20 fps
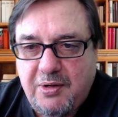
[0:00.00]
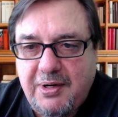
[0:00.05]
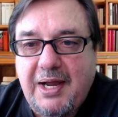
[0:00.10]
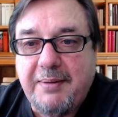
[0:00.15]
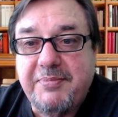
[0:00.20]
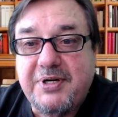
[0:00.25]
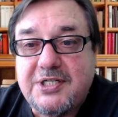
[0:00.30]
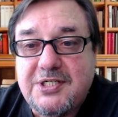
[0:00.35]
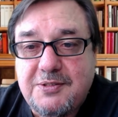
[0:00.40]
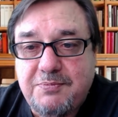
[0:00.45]

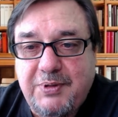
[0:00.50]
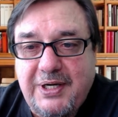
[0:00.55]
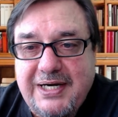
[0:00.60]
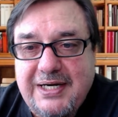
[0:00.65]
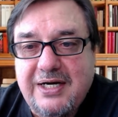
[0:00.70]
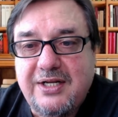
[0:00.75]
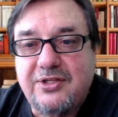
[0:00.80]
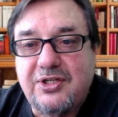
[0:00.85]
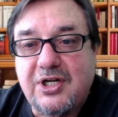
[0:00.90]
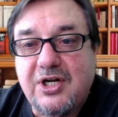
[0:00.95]
I'm
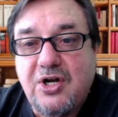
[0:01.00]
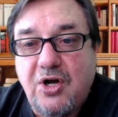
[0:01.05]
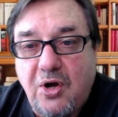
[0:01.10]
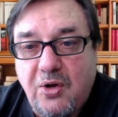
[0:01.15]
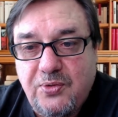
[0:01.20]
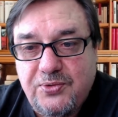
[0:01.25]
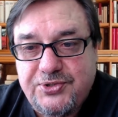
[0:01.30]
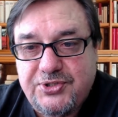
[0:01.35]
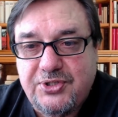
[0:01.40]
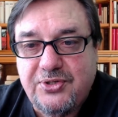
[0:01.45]
explaining the
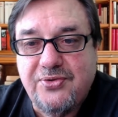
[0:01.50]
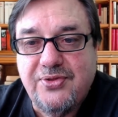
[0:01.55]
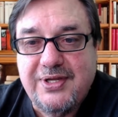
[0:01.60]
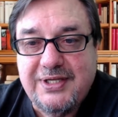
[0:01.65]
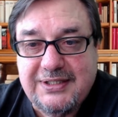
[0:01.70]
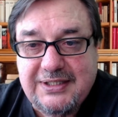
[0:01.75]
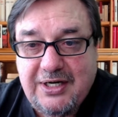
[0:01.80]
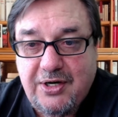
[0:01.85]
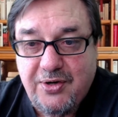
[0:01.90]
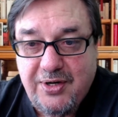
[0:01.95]
culture
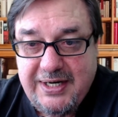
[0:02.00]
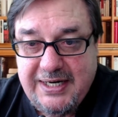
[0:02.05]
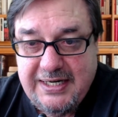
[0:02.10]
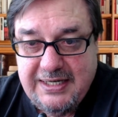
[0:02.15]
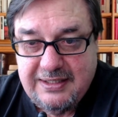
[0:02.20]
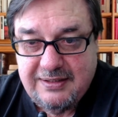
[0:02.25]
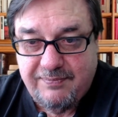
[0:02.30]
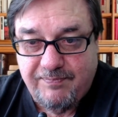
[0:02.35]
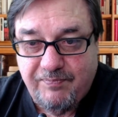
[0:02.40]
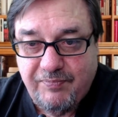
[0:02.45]
that they're
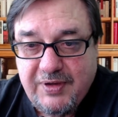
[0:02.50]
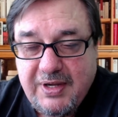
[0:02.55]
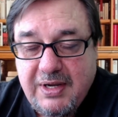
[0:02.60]
in.